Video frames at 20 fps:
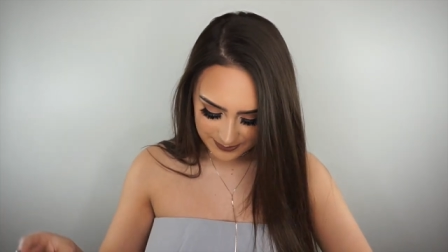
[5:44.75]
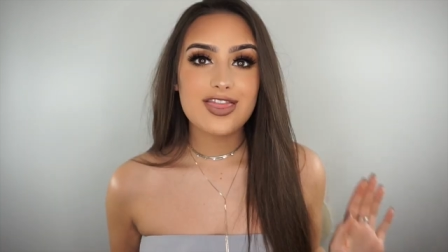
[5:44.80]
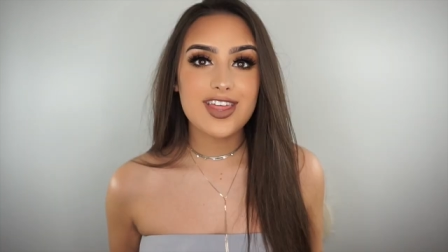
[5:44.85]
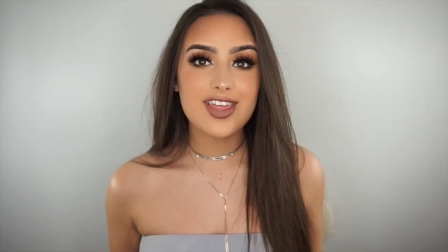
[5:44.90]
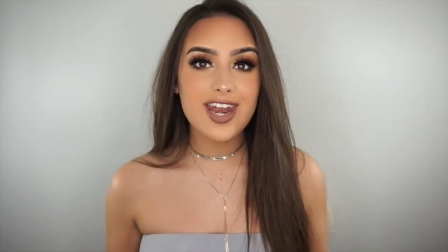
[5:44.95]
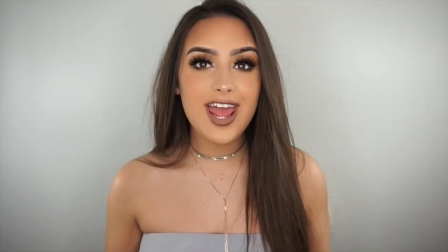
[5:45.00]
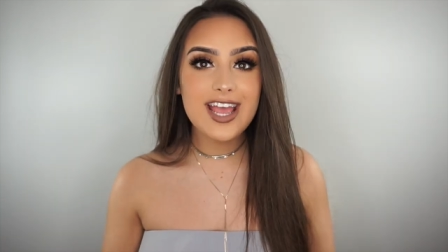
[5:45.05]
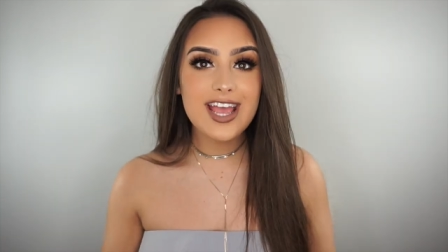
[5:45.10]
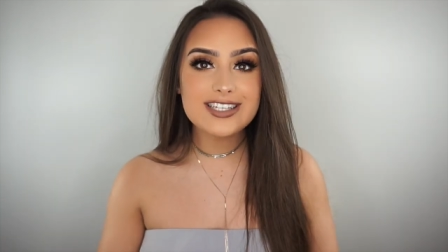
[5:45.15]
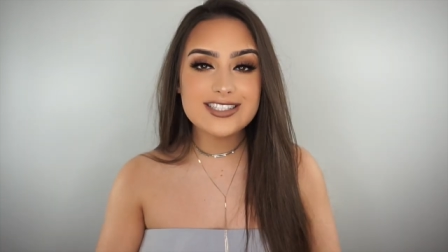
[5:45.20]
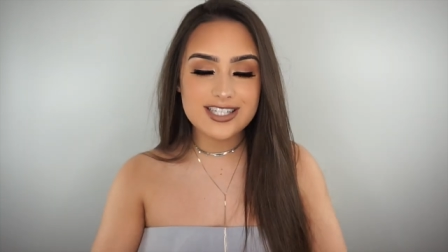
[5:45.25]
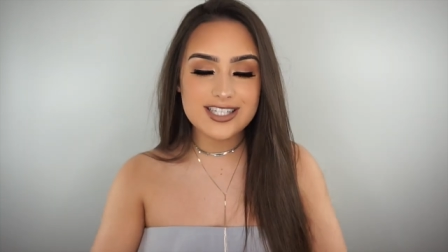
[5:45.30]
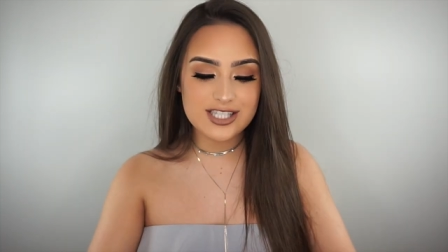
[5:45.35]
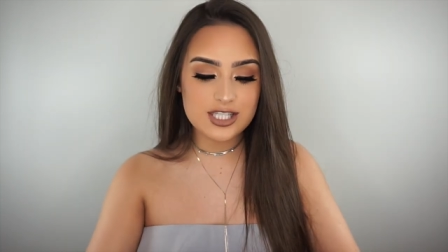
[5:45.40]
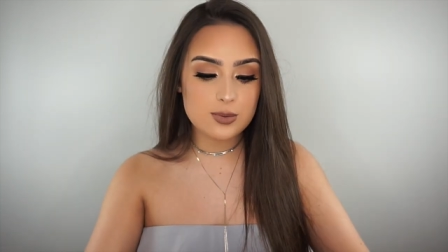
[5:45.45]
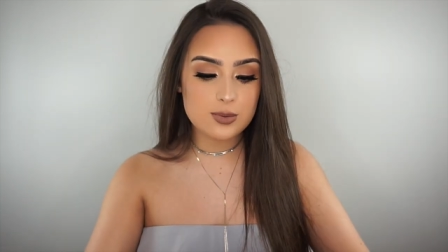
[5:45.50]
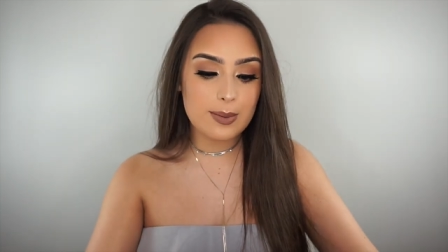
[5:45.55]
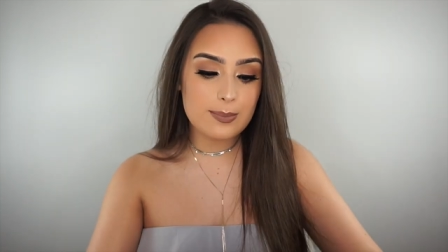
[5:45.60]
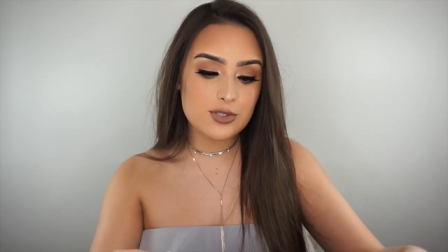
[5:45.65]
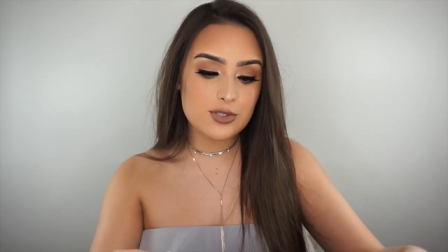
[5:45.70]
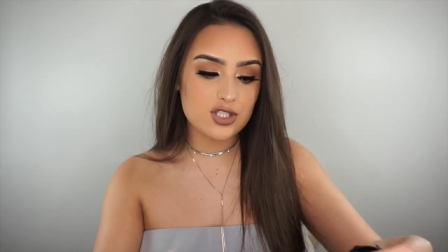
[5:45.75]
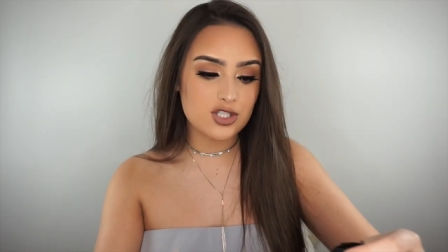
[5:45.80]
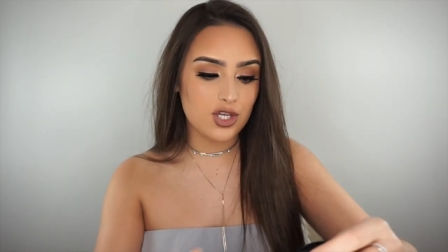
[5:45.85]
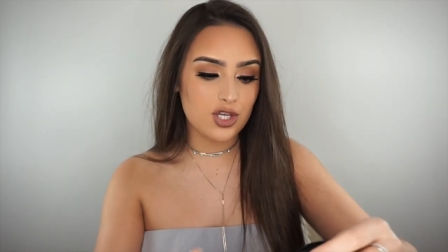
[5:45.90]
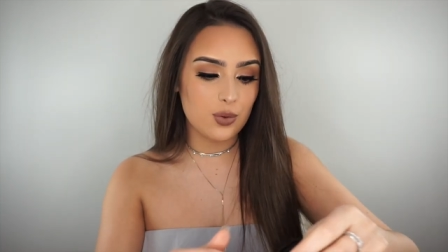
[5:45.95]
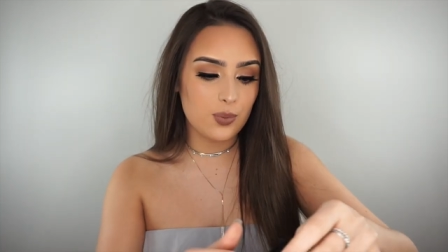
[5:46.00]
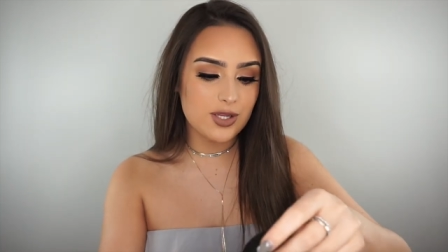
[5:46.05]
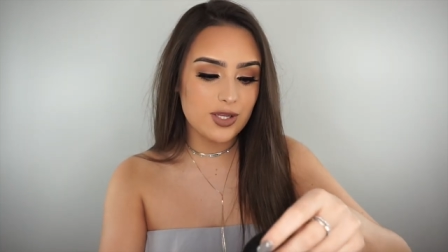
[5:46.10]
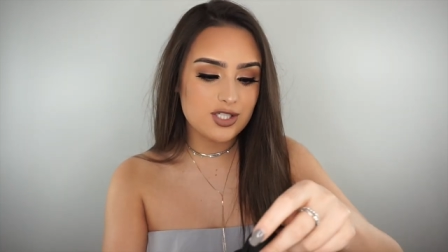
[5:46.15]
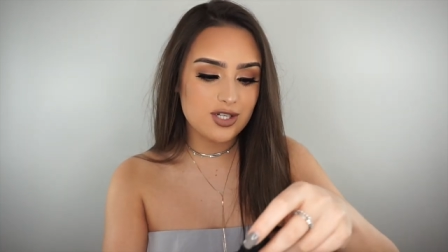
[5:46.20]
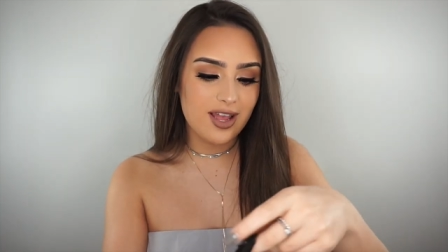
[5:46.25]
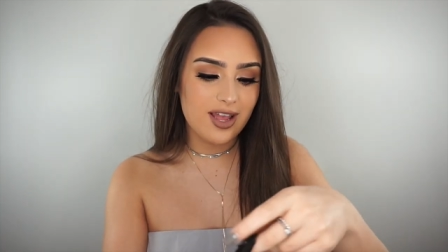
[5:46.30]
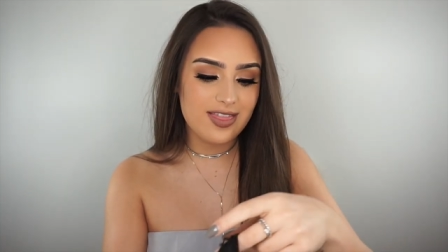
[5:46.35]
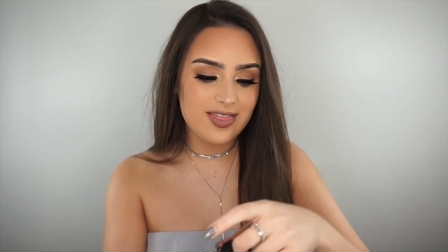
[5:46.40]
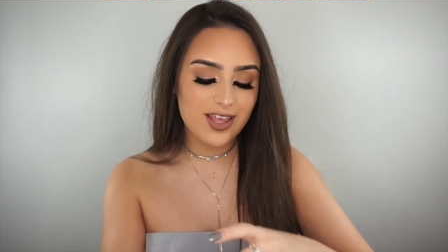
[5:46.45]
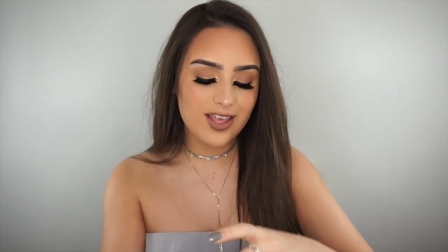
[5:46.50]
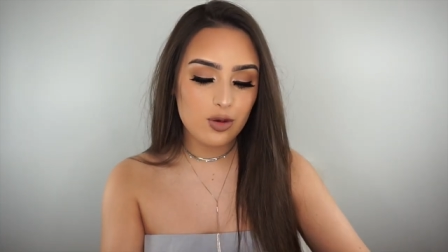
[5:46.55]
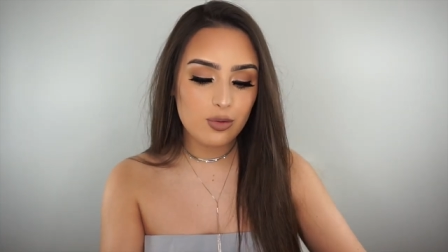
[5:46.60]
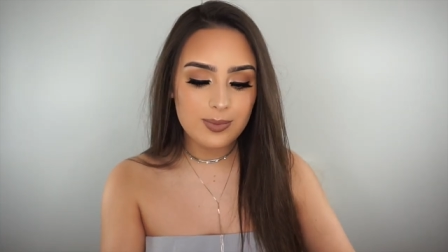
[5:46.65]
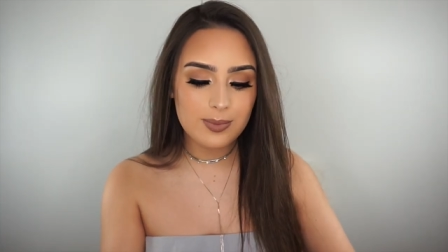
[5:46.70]
The next swimsuit, which I
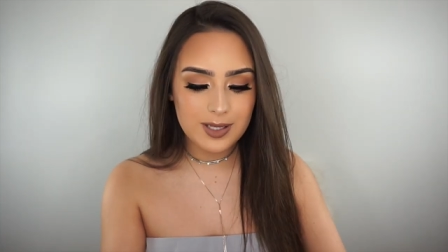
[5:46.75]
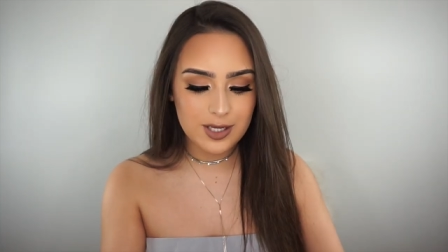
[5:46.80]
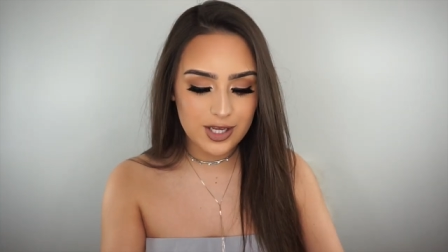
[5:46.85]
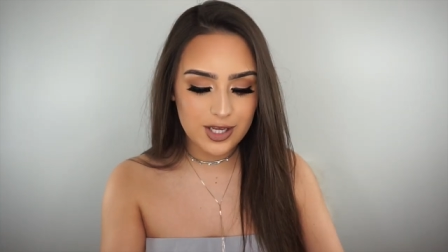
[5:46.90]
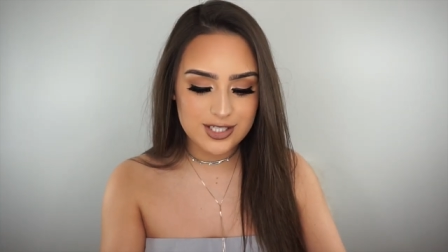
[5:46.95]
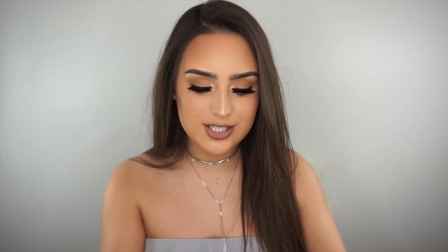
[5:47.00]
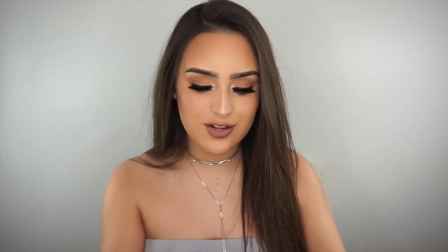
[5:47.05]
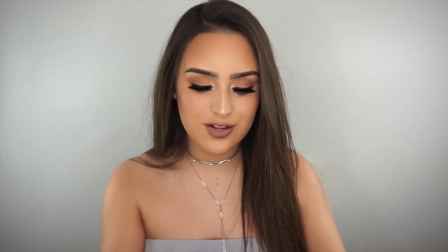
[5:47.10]
think would be good